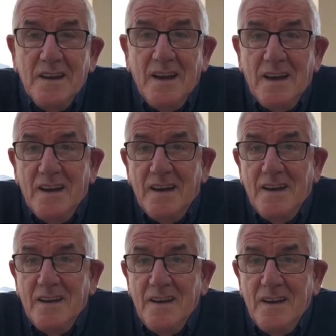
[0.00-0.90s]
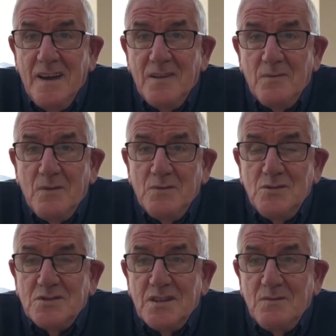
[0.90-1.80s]
And
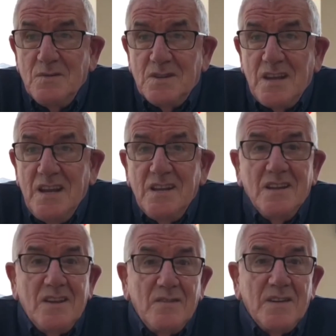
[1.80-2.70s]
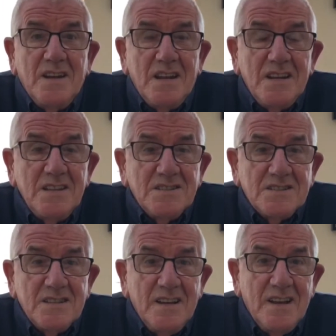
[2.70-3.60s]
we trained at different areas.